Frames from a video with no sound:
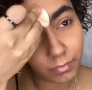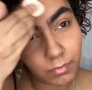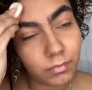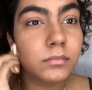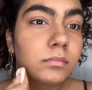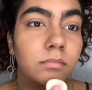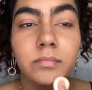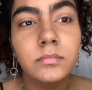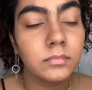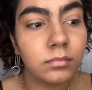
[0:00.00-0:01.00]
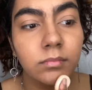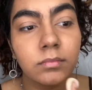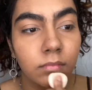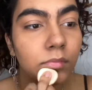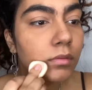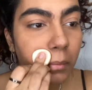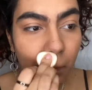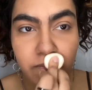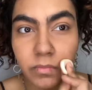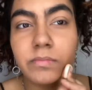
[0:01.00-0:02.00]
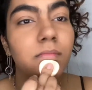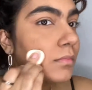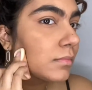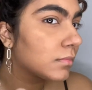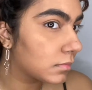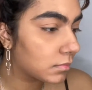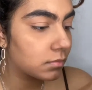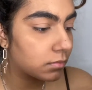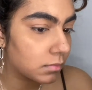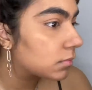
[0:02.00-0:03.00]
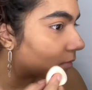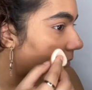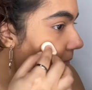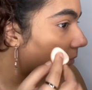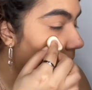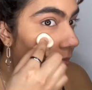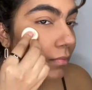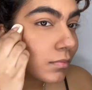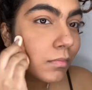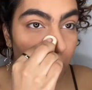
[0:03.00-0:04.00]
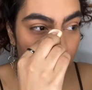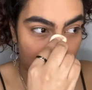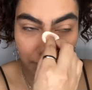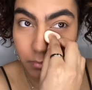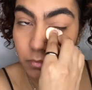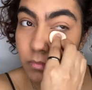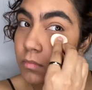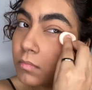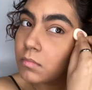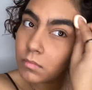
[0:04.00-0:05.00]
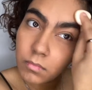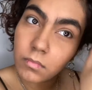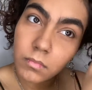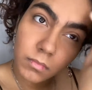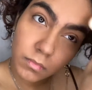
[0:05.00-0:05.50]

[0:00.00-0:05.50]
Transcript: taking the Chanel and just dabbing it everywhere all over my face